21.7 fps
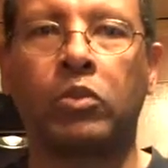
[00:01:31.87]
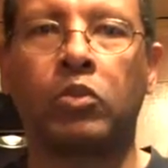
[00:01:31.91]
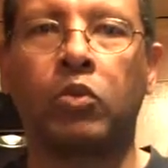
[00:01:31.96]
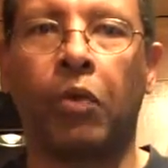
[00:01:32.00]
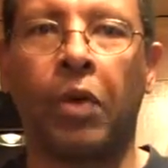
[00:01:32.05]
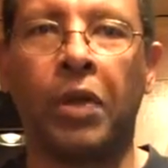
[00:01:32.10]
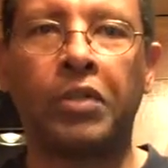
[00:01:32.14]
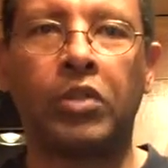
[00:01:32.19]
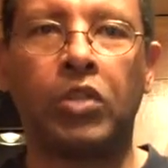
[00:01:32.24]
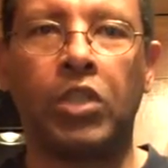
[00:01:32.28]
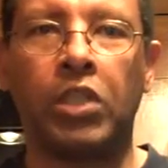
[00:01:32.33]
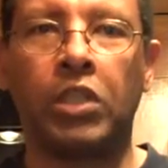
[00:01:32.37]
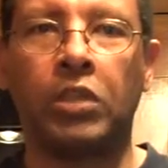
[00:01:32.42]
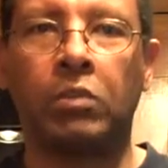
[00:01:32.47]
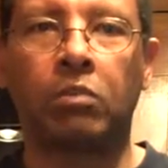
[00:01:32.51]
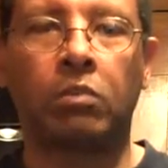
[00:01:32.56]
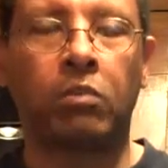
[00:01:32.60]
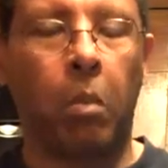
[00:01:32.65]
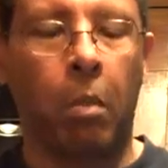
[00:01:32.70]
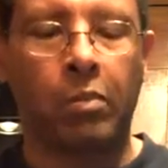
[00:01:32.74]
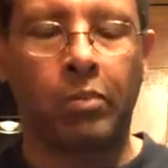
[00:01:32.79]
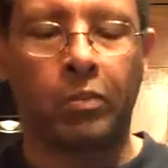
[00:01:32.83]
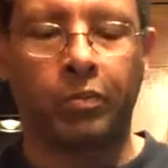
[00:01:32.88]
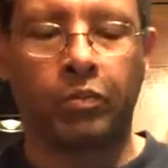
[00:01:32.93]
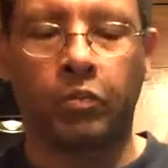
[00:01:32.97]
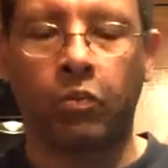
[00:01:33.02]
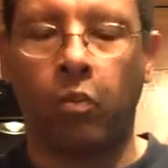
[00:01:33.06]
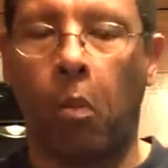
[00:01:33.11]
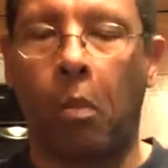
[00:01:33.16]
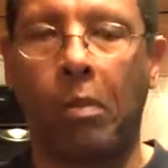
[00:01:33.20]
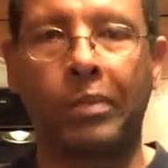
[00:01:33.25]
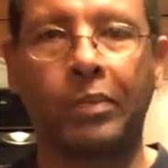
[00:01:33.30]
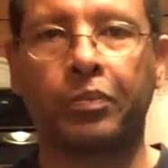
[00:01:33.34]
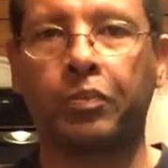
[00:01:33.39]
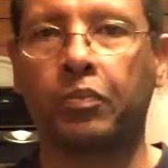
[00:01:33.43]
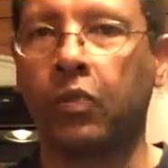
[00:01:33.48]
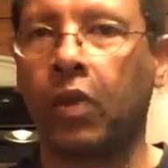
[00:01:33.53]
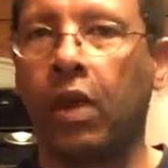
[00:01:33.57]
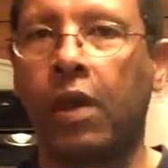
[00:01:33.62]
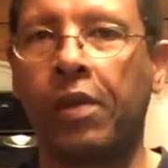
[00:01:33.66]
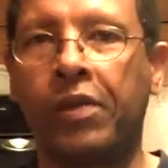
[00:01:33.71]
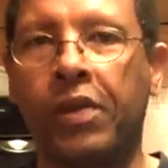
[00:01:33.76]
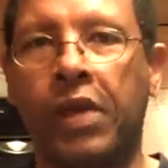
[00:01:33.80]
crunchy,
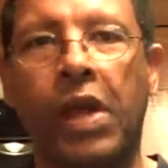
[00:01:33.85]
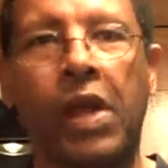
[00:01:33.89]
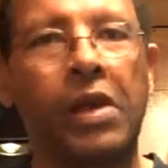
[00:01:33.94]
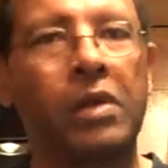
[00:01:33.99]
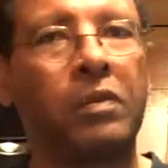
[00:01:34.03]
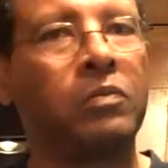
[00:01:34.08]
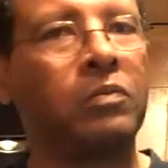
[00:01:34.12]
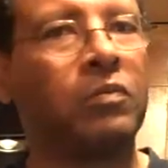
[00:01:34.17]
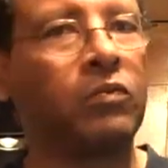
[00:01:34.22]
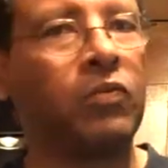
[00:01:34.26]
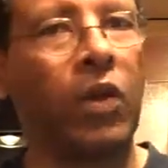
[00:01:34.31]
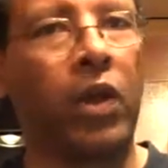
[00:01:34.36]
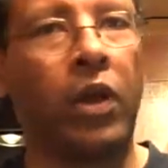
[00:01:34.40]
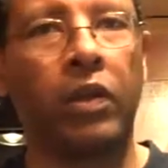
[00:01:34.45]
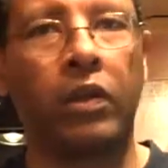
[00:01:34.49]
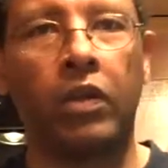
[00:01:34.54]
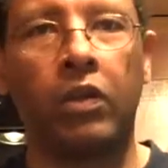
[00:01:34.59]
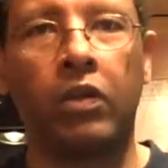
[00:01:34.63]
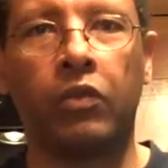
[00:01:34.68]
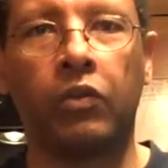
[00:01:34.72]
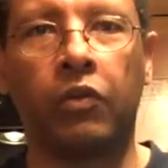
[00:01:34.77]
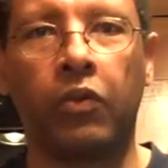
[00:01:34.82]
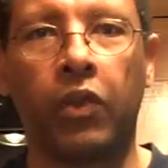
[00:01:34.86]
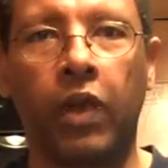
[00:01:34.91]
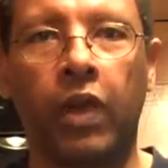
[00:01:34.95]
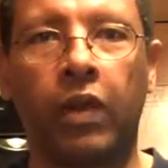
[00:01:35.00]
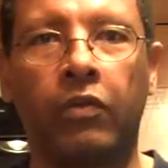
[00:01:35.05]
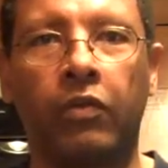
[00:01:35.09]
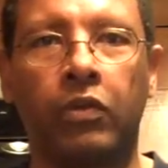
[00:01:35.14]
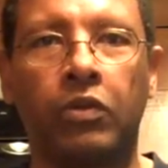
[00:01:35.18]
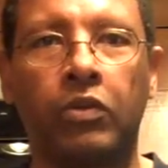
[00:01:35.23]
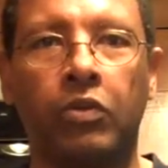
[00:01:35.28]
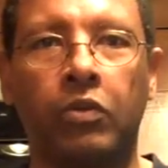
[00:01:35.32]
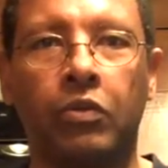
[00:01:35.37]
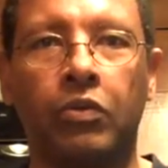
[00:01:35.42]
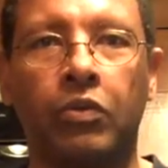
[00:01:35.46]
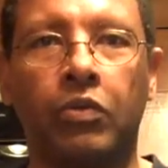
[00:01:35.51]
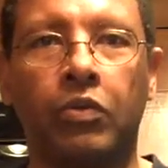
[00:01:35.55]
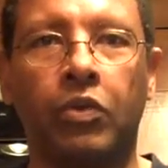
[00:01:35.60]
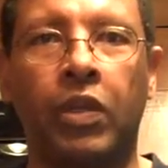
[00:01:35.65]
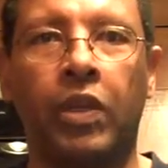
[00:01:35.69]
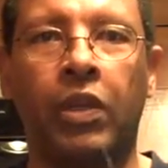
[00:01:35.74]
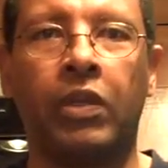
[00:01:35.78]
again, very little flavor to
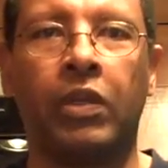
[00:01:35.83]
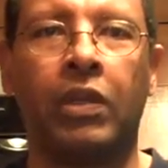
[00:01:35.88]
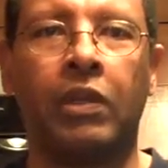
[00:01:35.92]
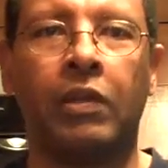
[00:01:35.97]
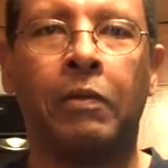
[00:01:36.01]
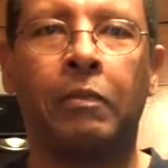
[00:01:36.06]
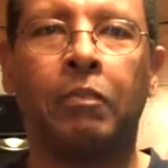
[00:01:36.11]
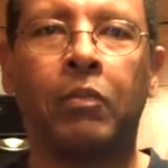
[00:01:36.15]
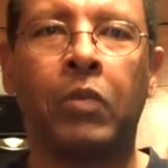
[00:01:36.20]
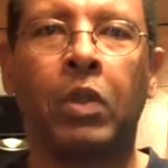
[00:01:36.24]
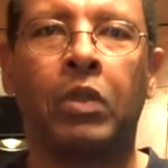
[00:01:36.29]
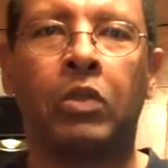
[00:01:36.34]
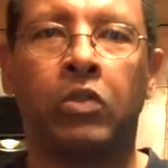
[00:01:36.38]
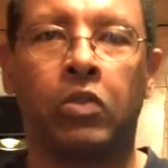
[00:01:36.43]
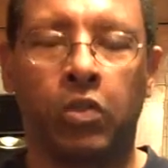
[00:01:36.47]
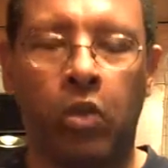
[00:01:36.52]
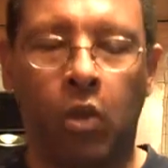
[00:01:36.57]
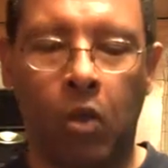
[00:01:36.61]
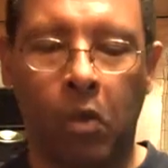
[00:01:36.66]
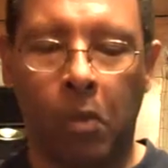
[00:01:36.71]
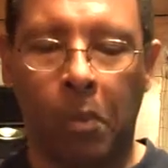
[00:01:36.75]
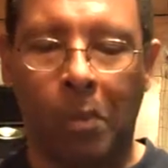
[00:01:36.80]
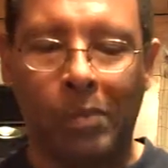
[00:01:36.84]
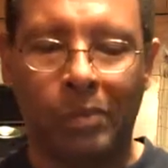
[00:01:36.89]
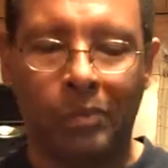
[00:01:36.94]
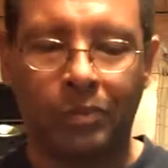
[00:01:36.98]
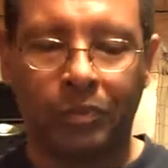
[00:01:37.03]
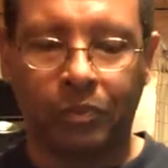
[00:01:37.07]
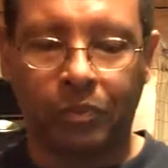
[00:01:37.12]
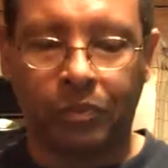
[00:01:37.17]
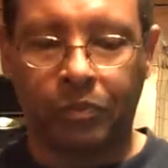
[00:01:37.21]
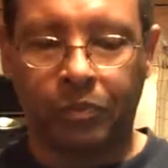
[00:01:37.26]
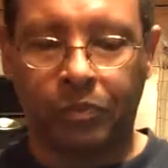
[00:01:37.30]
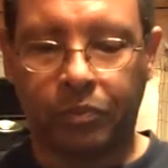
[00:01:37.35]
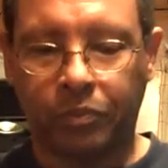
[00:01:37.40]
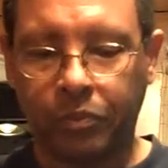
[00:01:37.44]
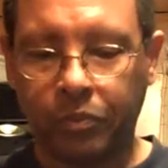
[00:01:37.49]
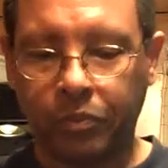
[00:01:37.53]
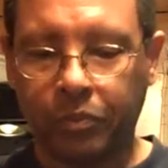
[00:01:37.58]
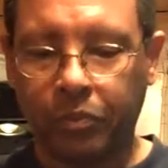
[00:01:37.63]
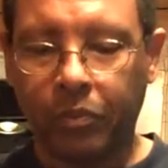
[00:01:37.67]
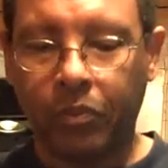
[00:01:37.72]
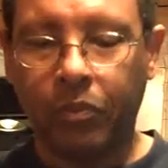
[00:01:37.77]
zucchini, so
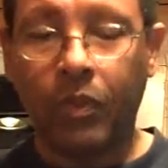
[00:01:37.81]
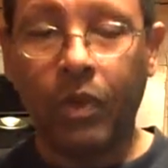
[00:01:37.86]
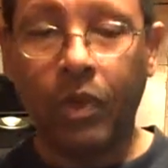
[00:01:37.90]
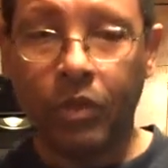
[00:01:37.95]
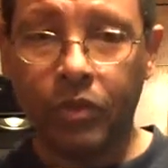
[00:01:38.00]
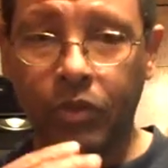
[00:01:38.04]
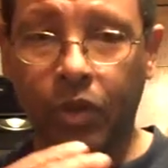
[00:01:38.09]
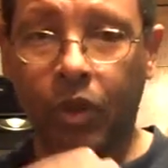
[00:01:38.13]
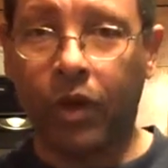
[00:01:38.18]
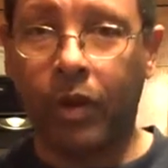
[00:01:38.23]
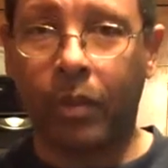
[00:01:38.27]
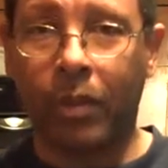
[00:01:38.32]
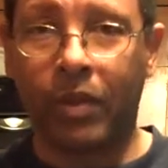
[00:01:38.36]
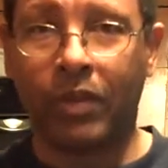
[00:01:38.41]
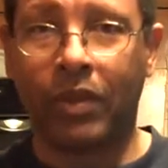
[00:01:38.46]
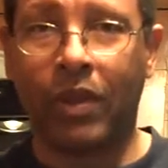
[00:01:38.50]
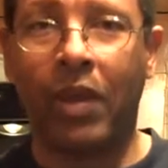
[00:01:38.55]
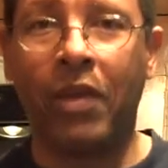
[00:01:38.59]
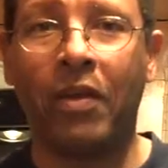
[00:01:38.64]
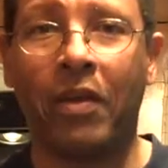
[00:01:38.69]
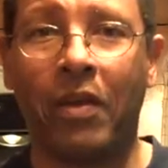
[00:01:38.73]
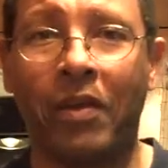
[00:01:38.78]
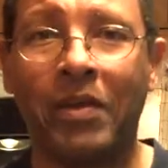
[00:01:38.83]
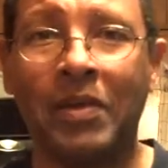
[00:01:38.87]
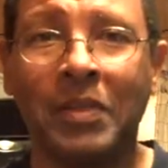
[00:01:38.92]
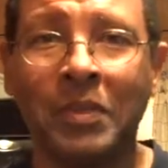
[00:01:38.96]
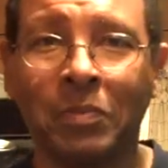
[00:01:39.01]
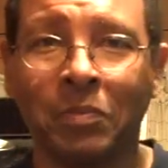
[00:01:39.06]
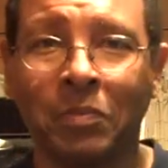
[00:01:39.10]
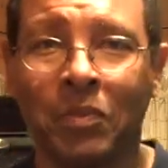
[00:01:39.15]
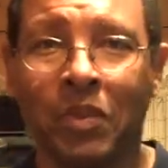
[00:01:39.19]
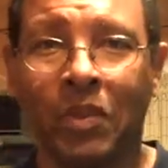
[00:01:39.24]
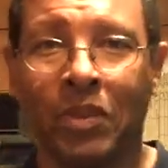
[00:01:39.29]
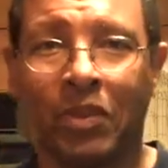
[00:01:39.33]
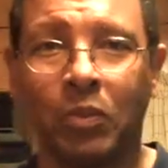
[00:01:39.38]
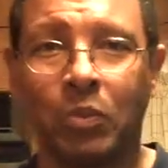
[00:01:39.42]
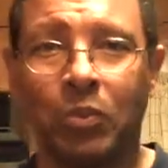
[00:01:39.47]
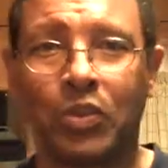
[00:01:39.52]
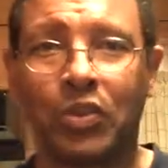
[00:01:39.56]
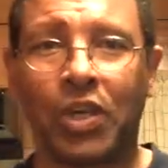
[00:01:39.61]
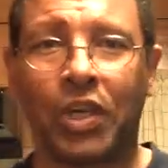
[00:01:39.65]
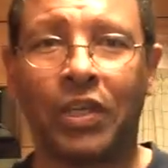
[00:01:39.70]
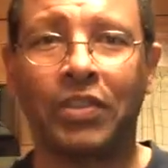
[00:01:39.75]
sorry about that, little
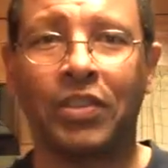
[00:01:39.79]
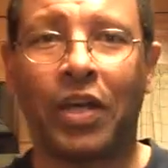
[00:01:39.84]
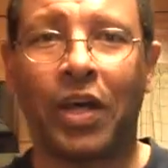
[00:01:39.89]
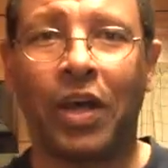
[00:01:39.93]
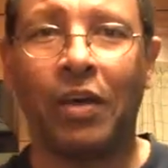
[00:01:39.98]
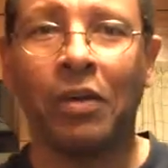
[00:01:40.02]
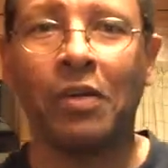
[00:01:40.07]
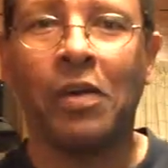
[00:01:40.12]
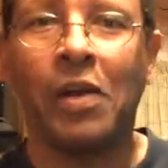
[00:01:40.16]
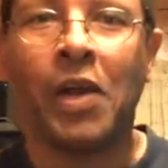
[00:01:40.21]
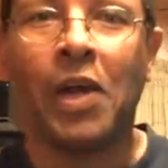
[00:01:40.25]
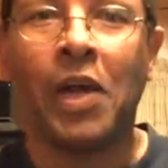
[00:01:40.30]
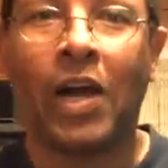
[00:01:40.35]
projectile.